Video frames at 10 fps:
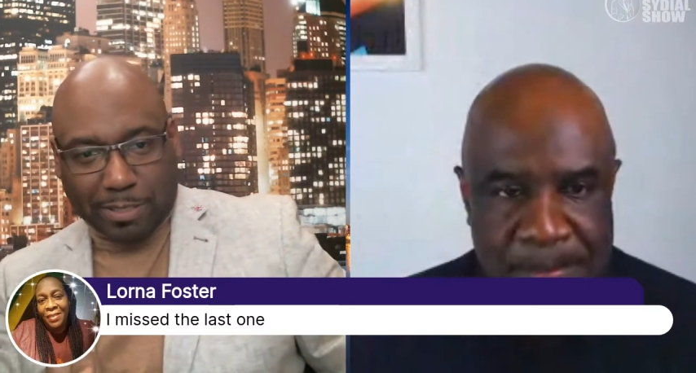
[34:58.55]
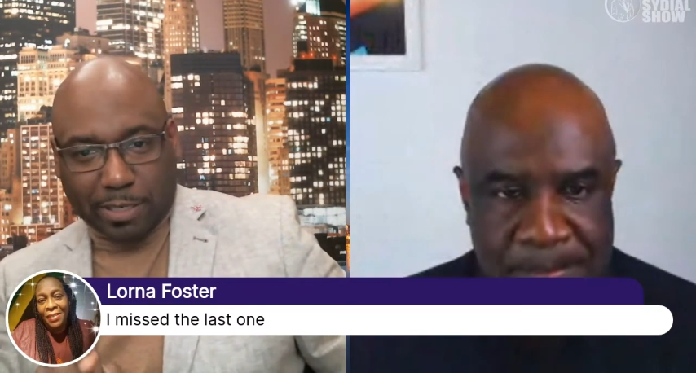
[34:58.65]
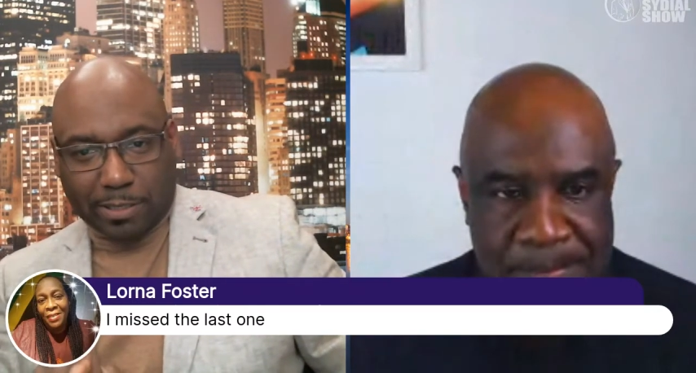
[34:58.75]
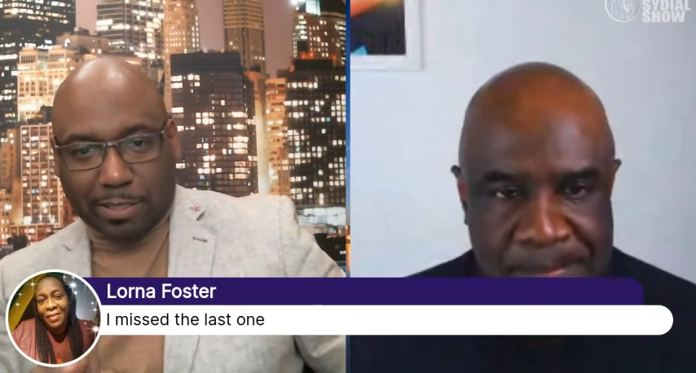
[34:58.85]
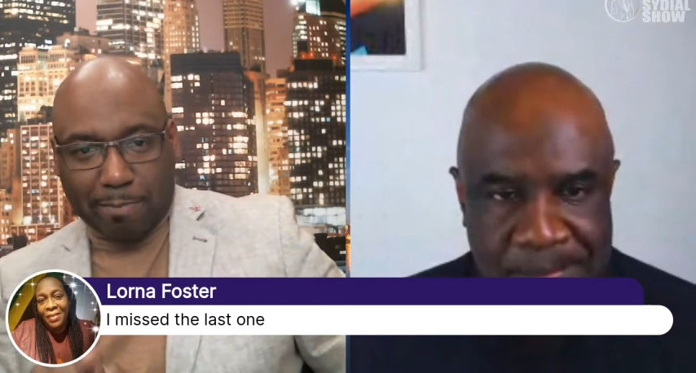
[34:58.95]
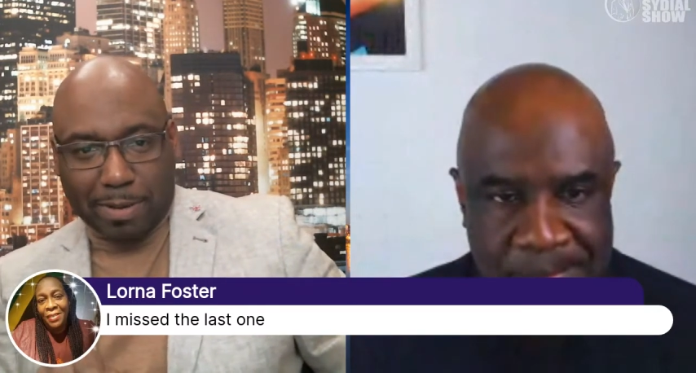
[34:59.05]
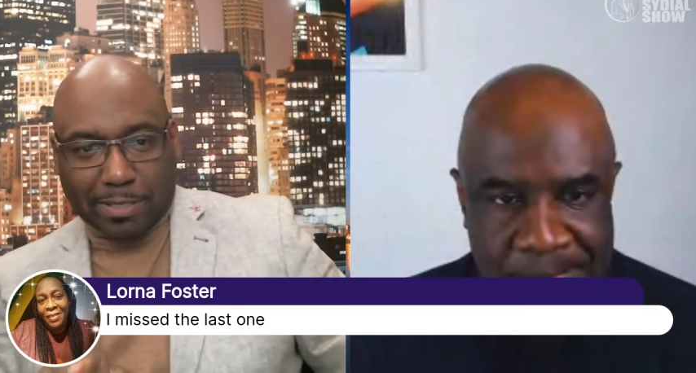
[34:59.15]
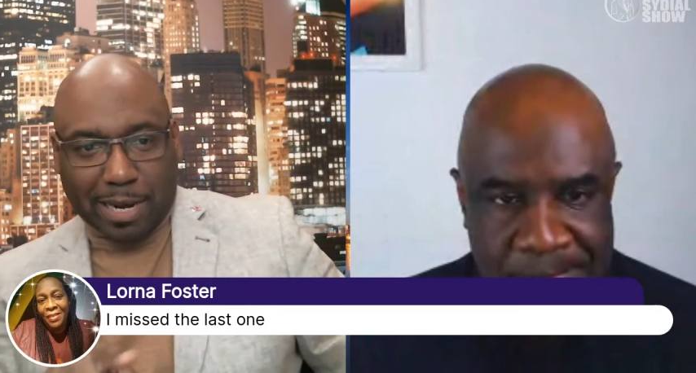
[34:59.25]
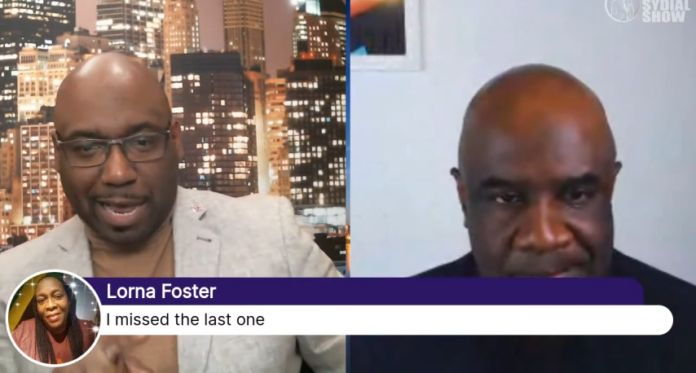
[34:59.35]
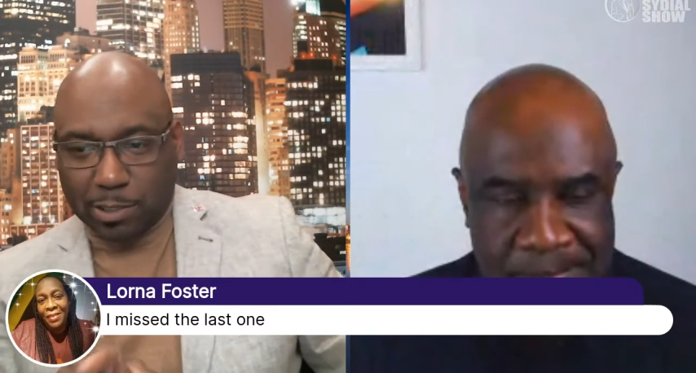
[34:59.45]
Speaker 1: missed the last
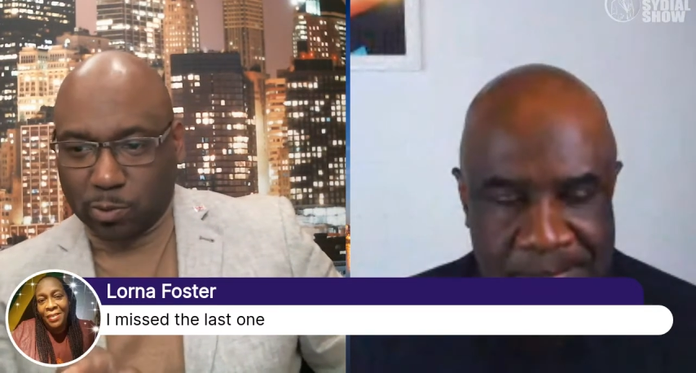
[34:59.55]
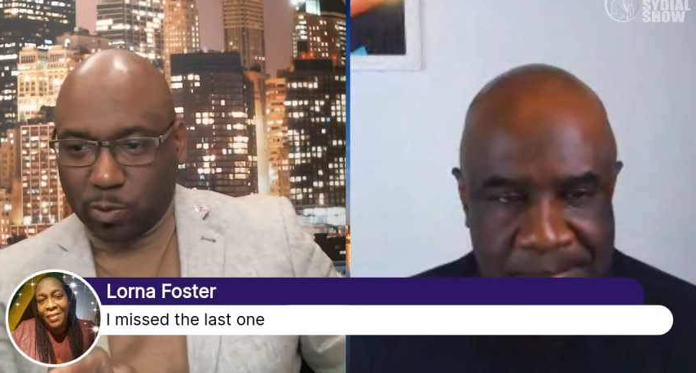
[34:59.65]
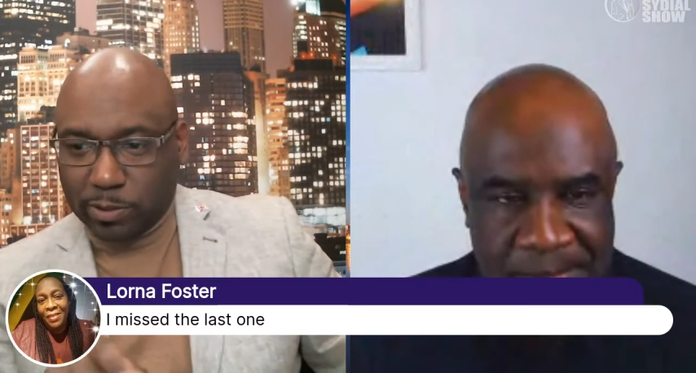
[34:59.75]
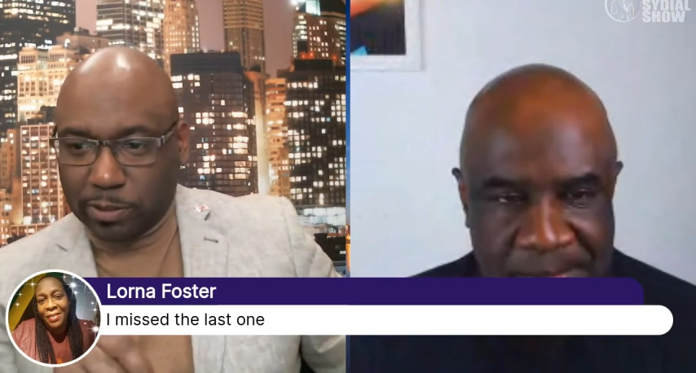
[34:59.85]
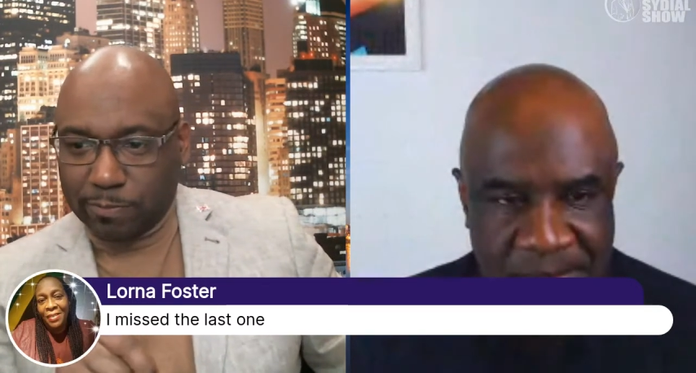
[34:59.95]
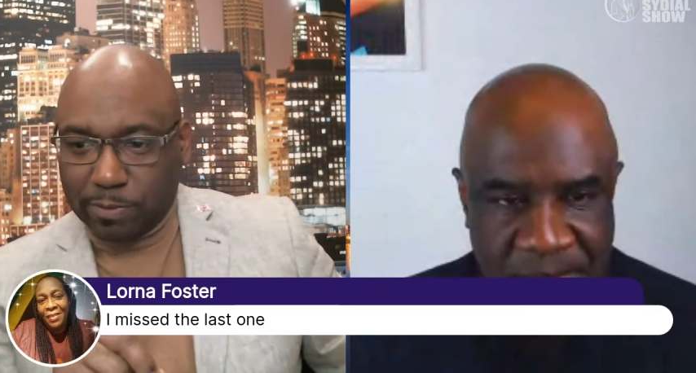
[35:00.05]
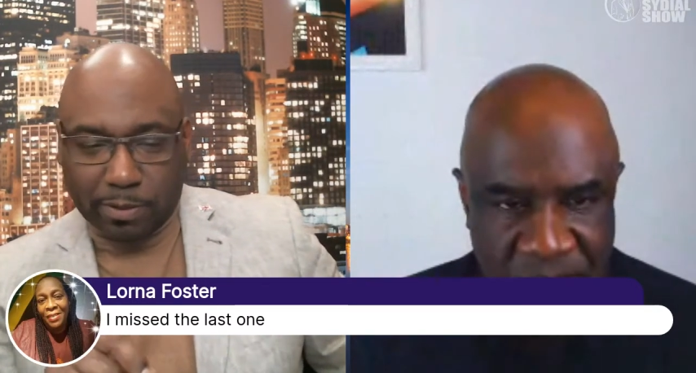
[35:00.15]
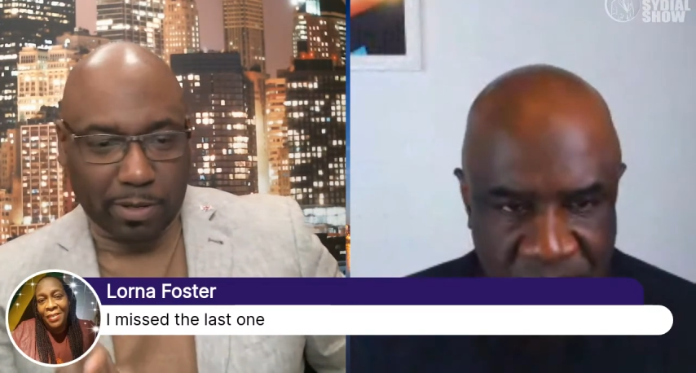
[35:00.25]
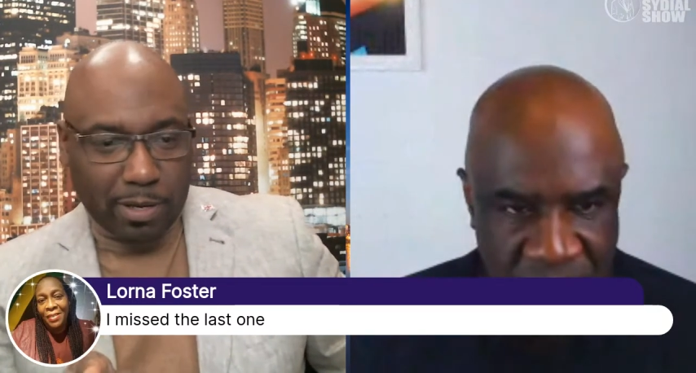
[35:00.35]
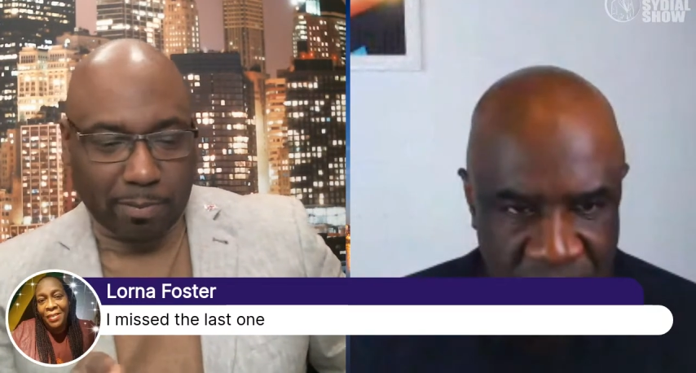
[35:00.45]
ones. If you oh, that